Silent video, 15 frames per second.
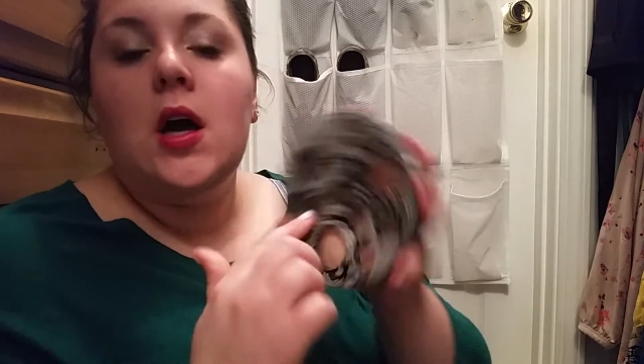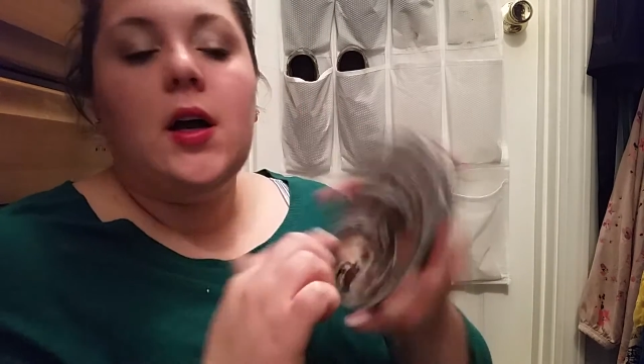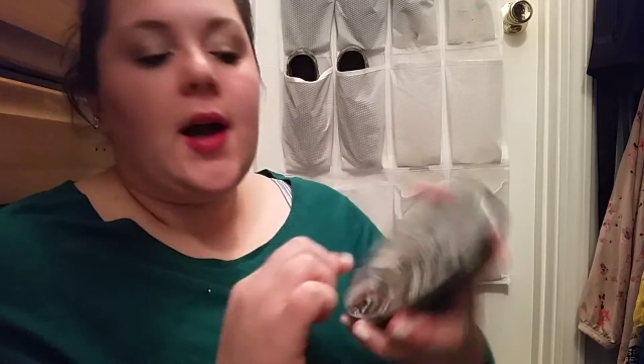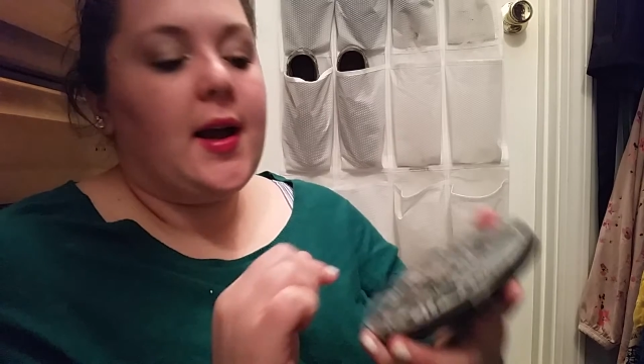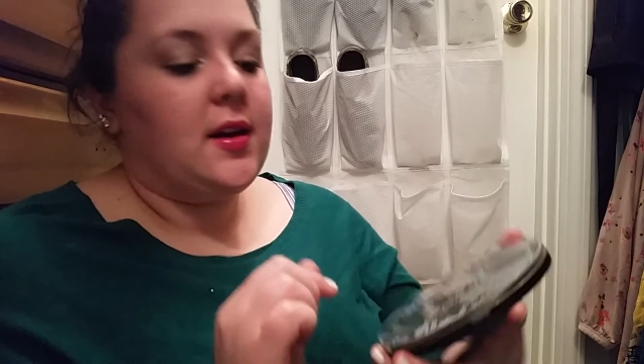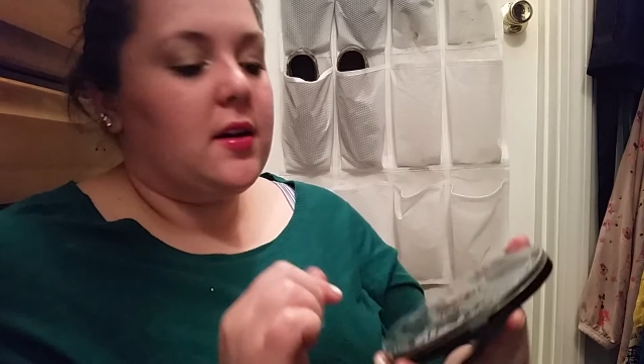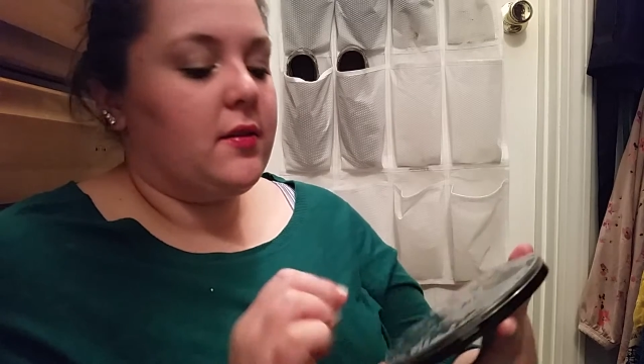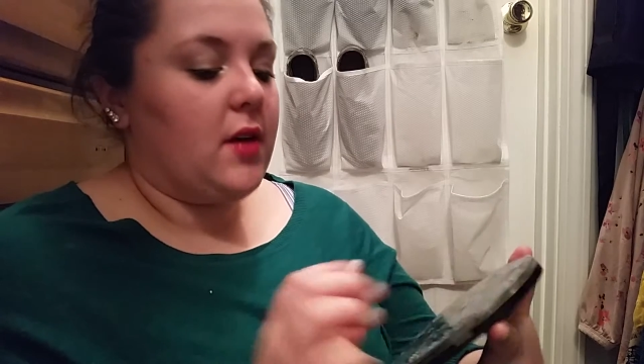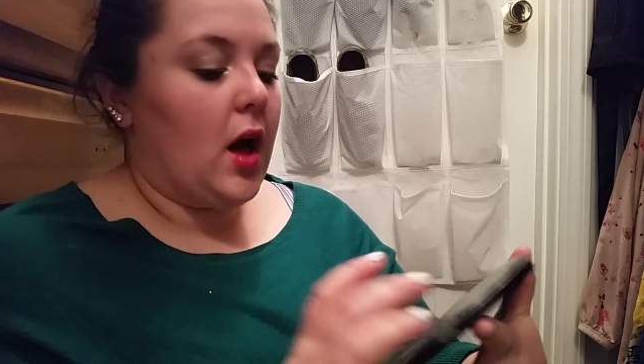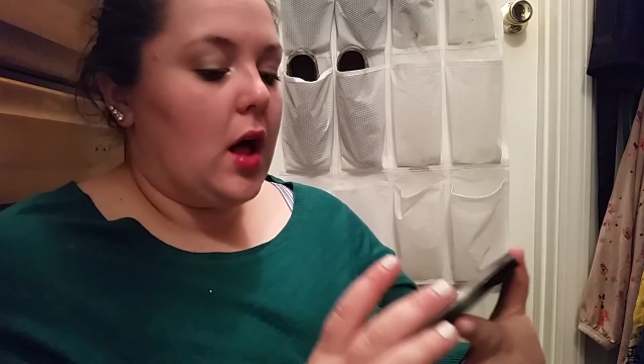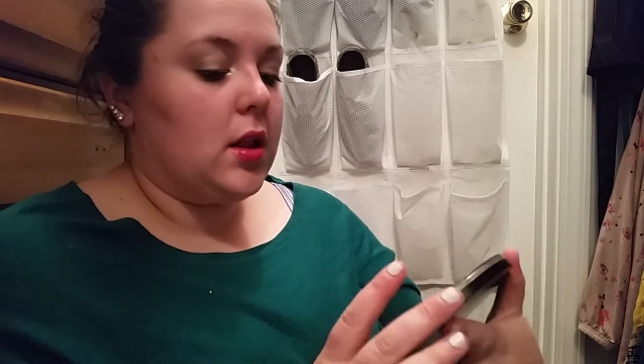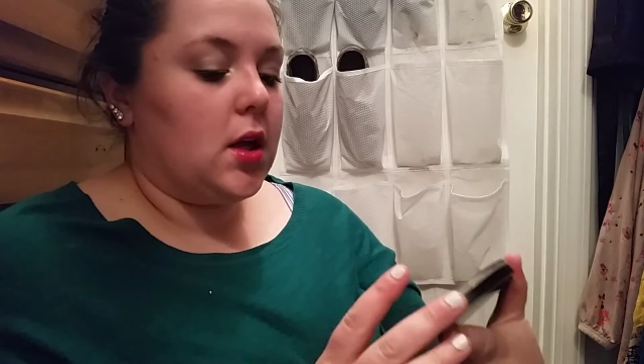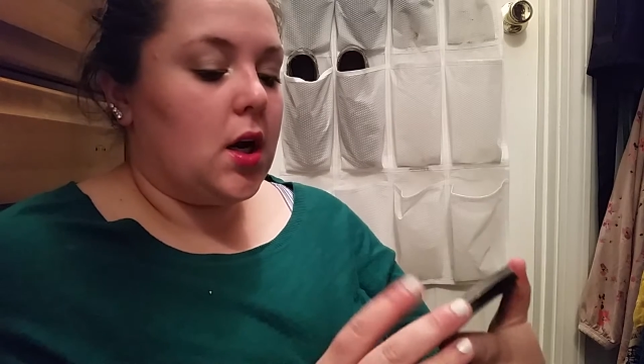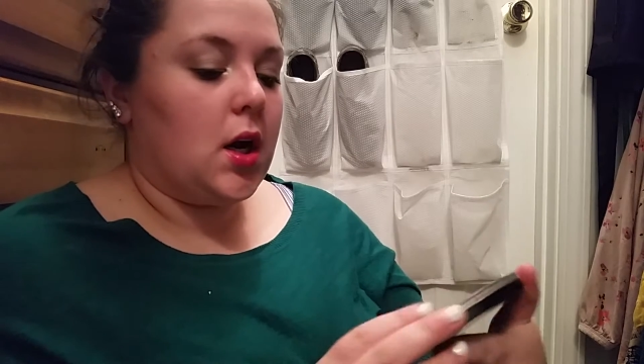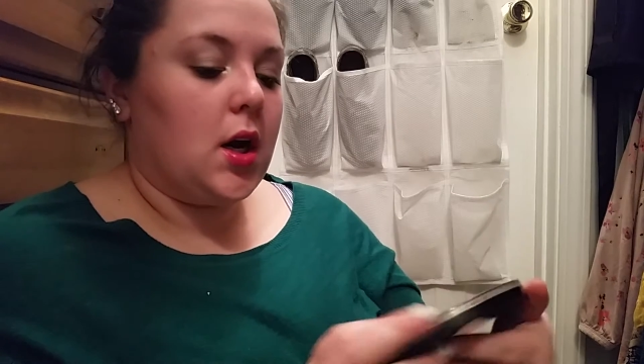kind of
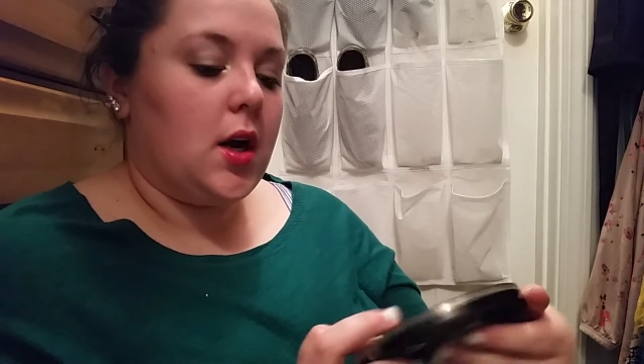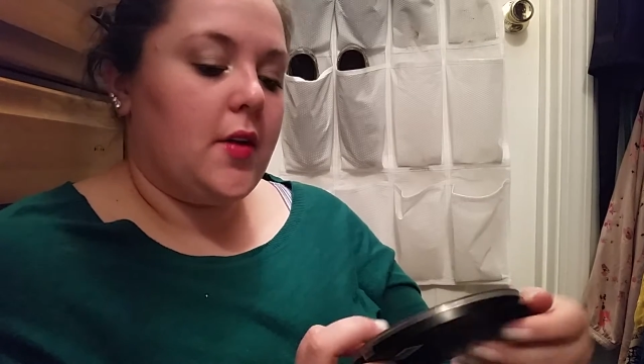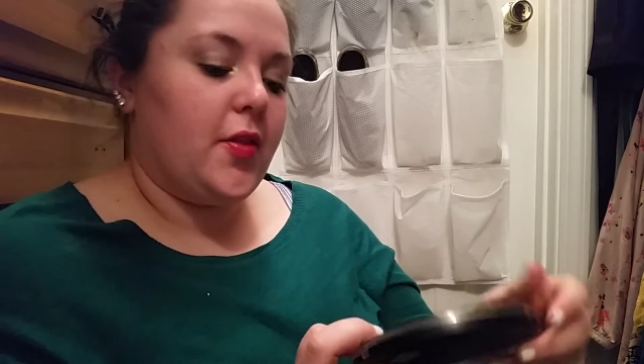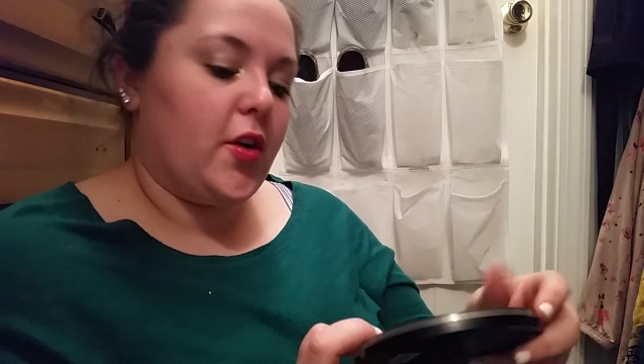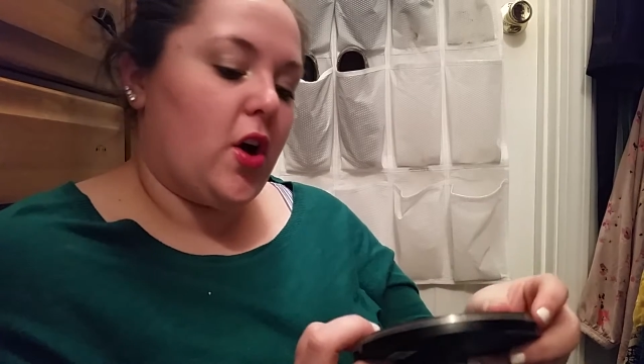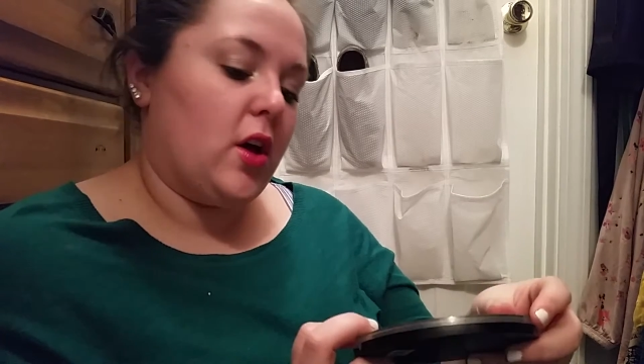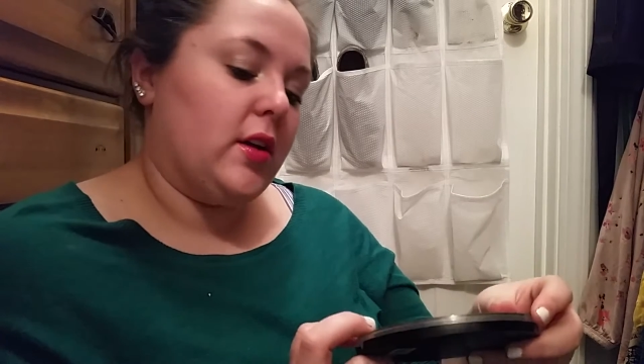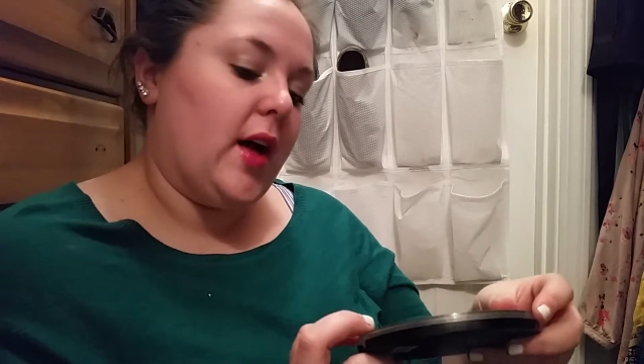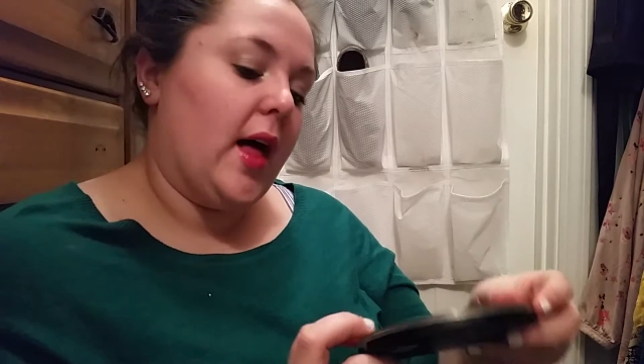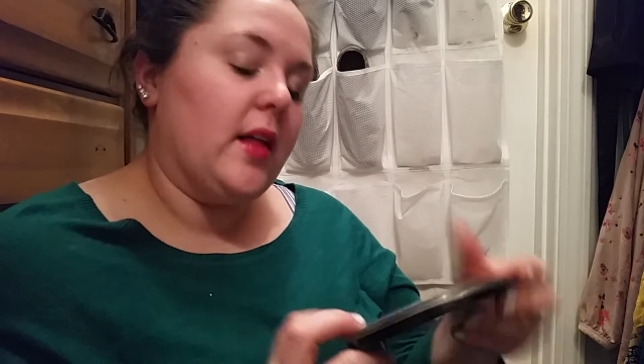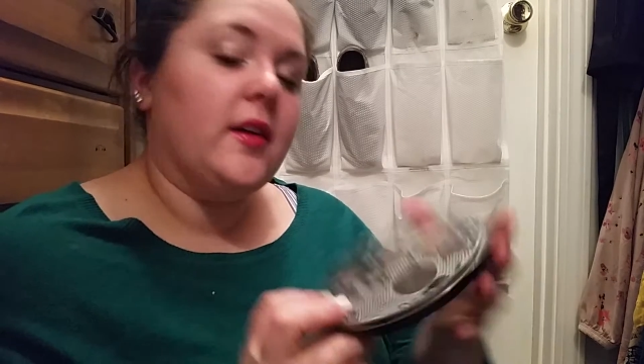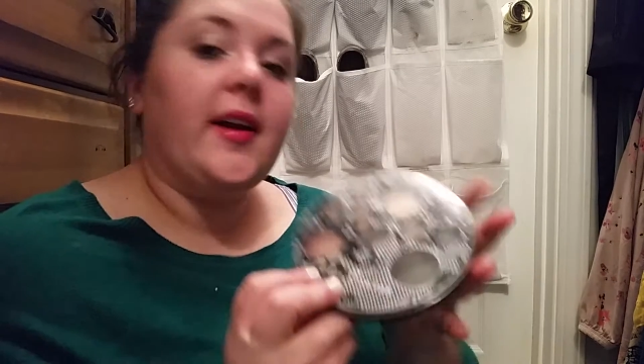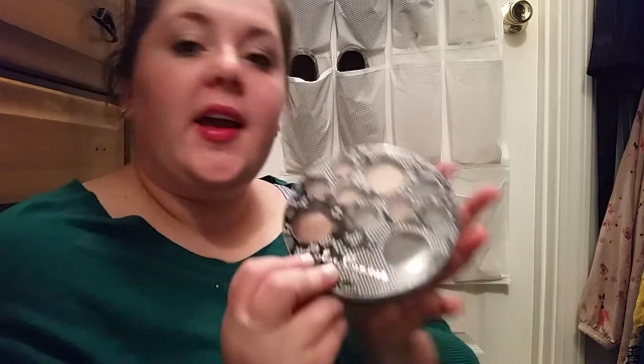color, they're called color